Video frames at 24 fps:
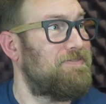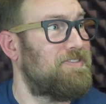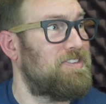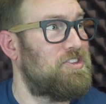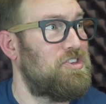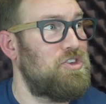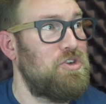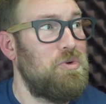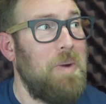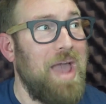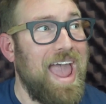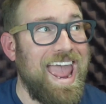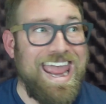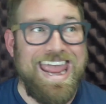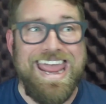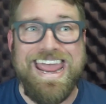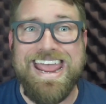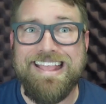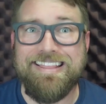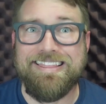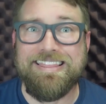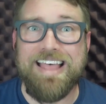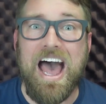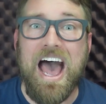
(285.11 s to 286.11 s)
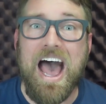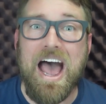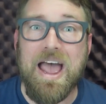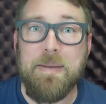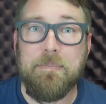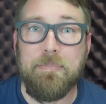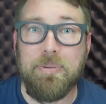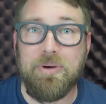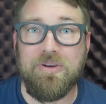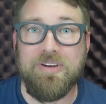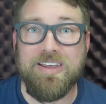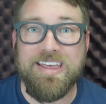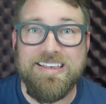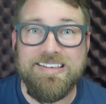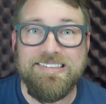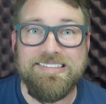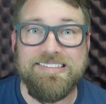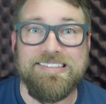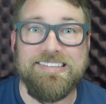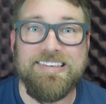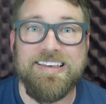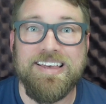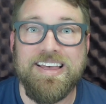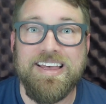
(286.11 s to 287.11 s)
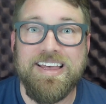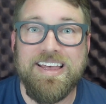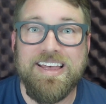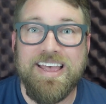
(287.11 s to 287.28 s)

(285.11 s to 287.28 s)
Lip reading: Do you hate the high priest?"